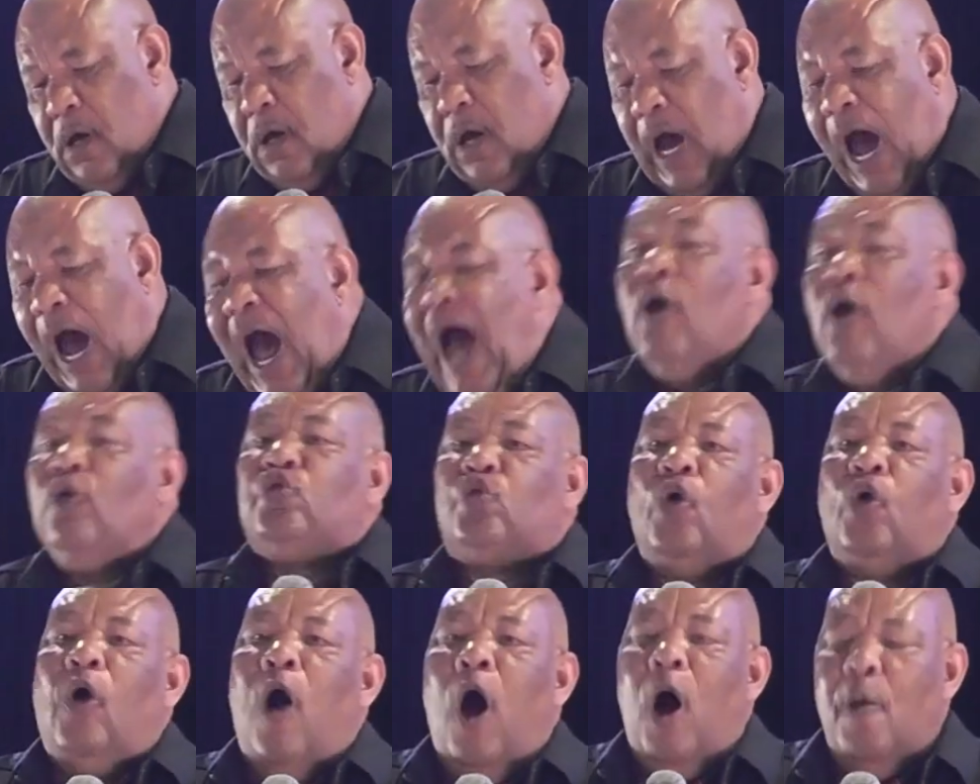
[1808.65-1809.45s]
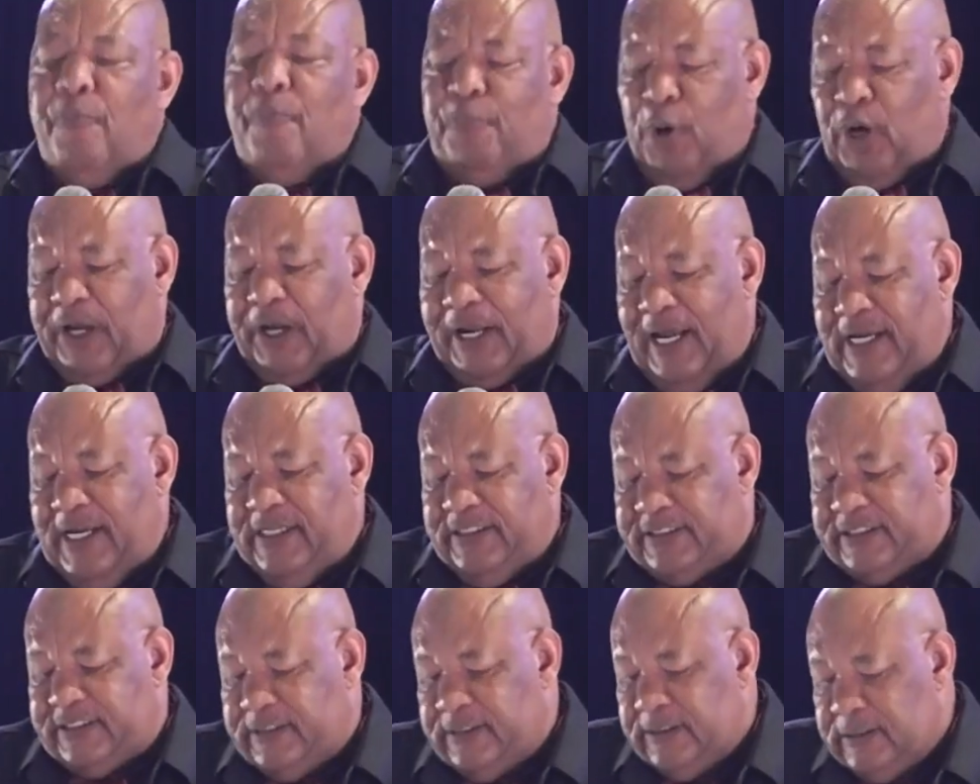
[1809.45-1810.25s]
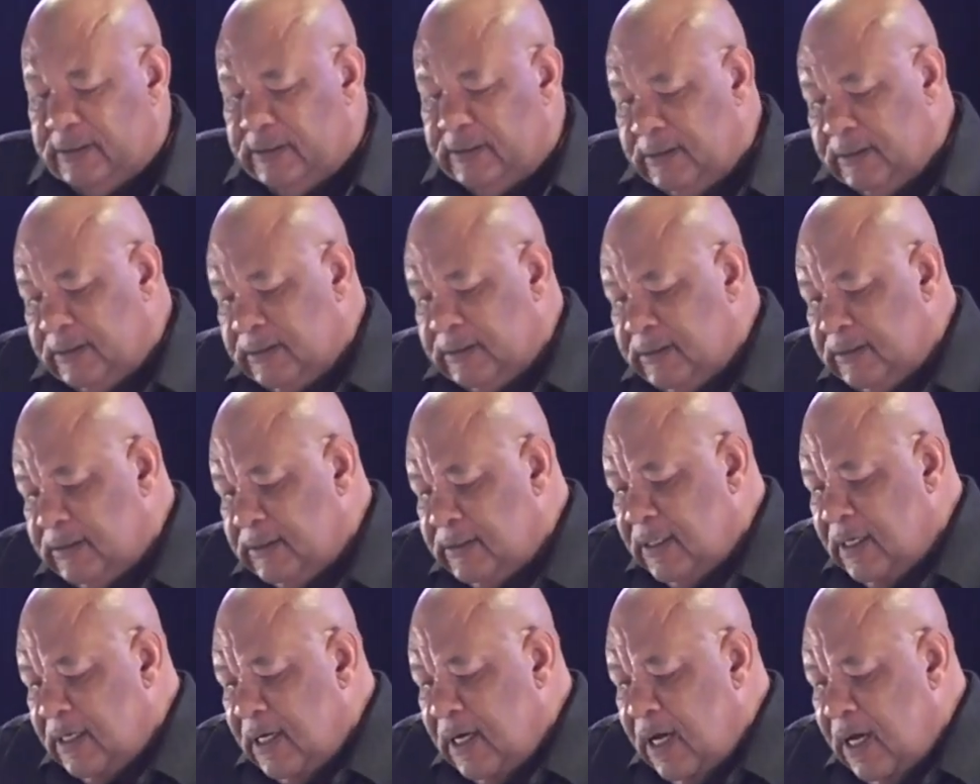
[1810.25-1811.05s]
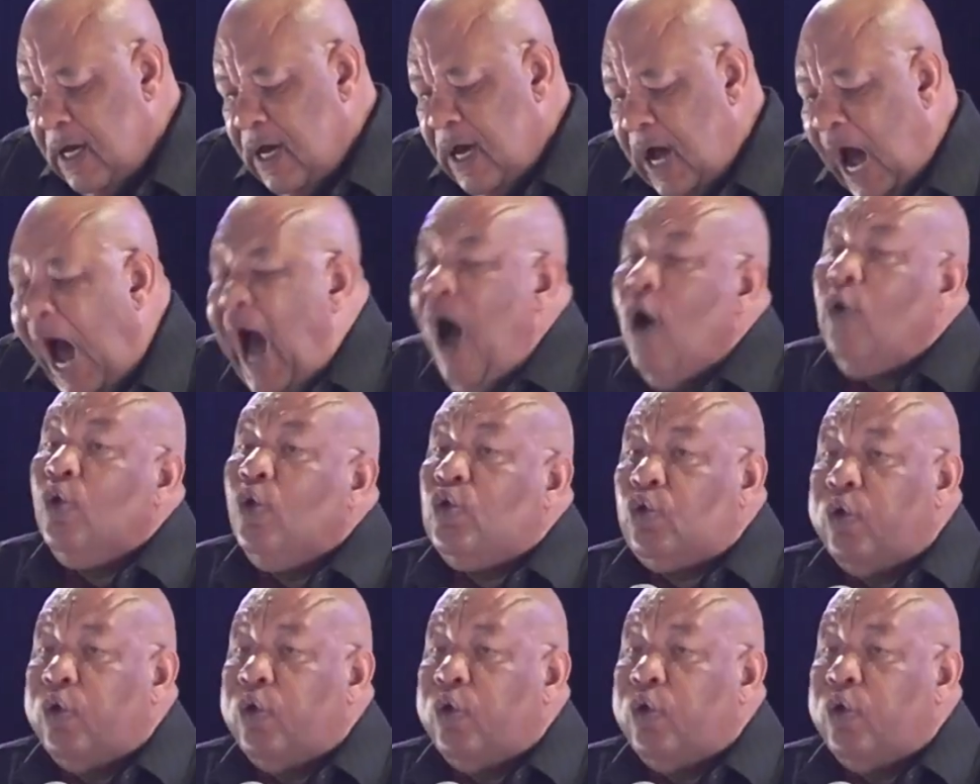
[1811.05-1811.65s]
how to operate how